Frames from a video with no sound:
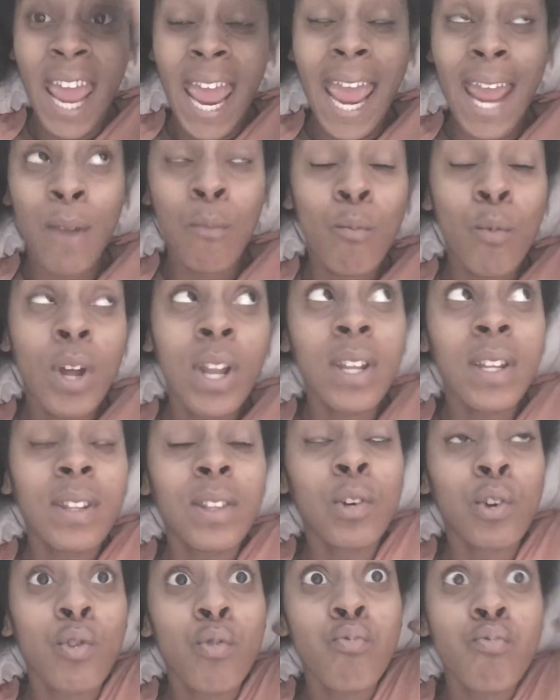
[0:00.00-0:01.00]
And what
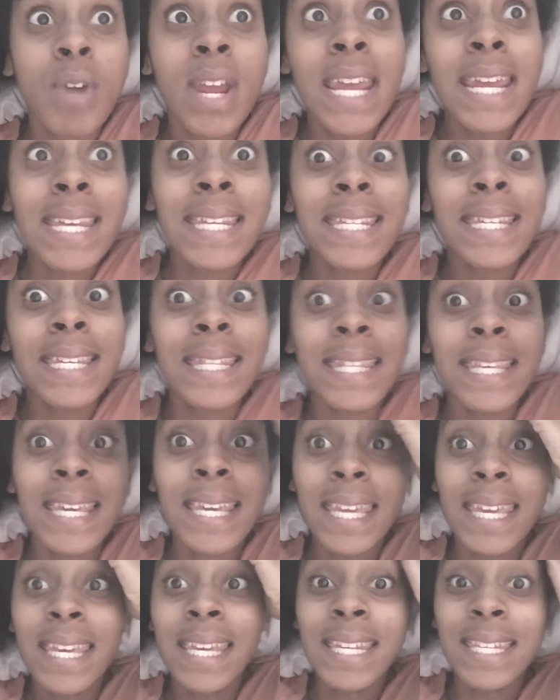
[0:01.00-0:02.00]
the crazy
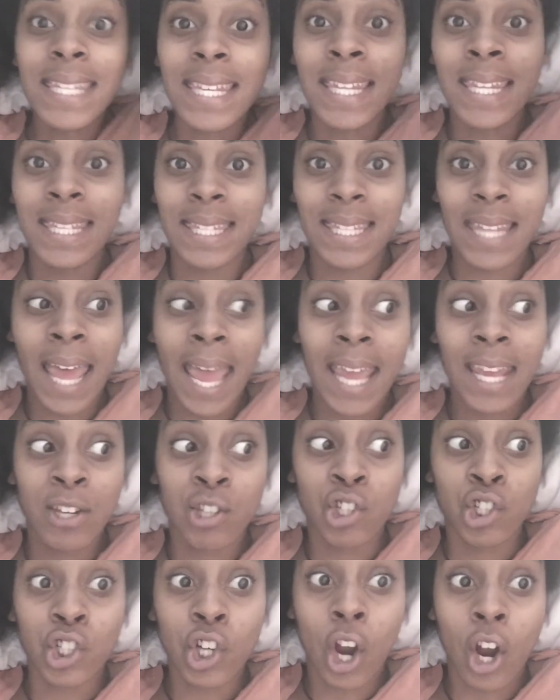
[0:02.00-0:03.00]
thing is that in
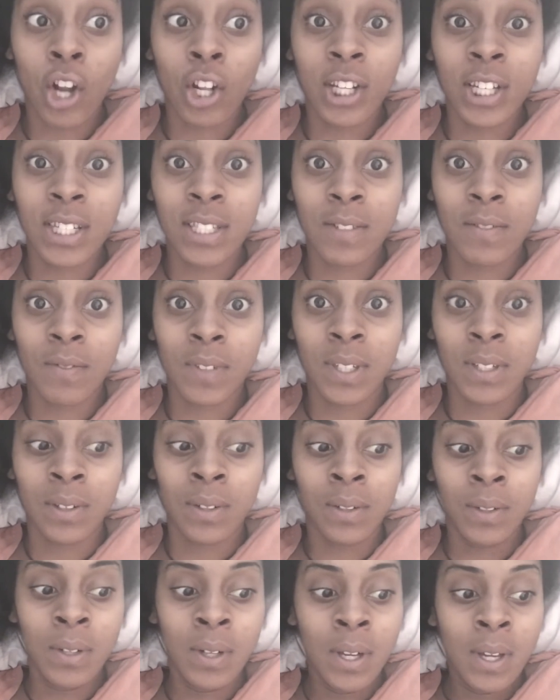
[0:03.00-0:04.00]

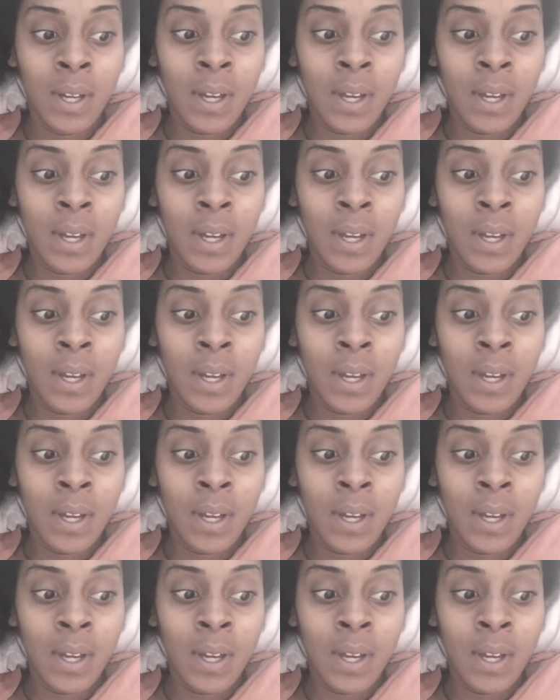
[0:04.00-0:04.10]
Charlottesville,